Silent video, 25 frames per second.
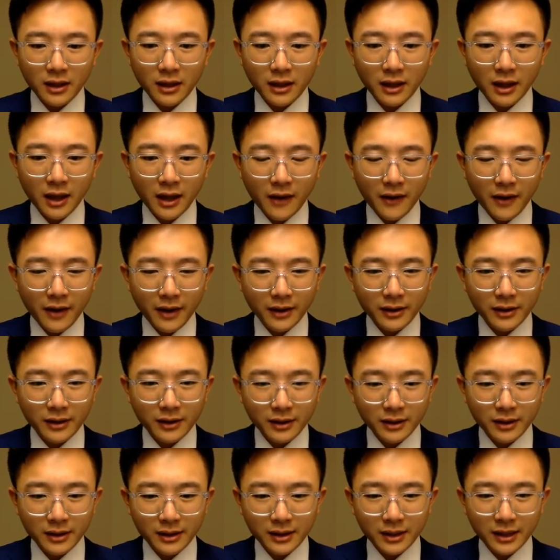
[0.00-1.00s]

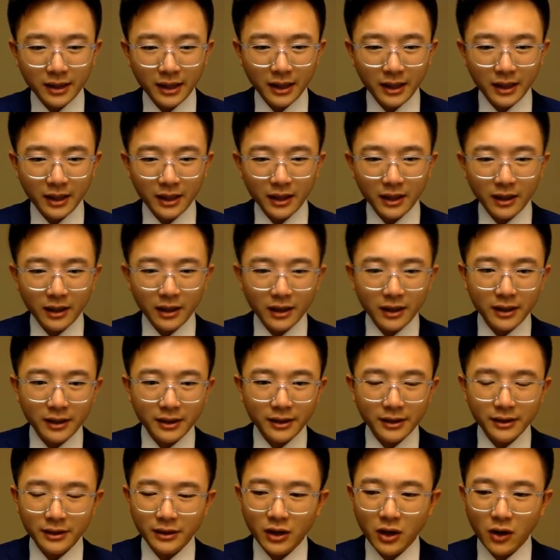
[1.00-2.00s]
character T
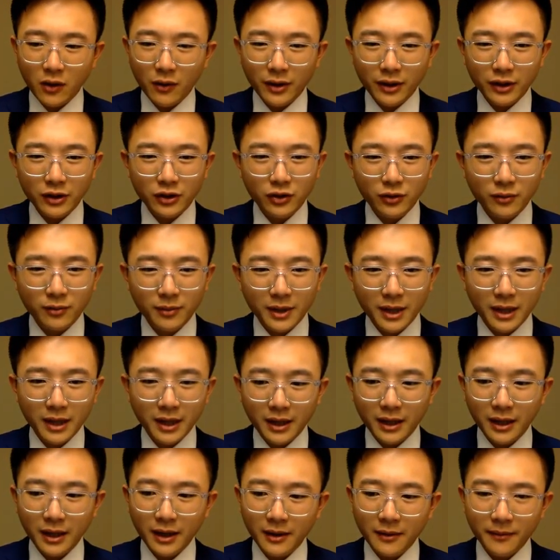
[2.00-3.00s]
is going to
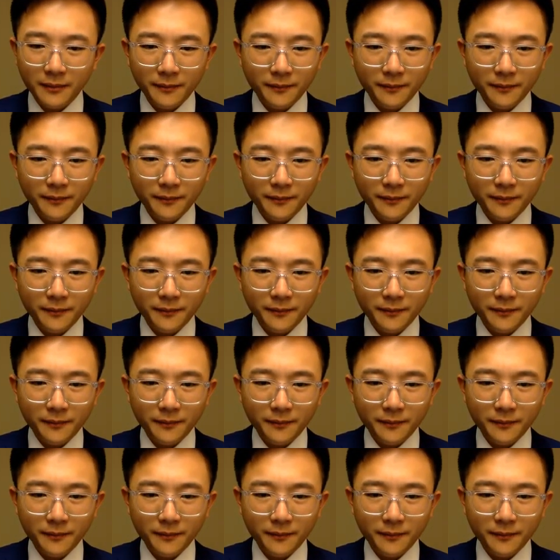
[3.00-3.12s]
be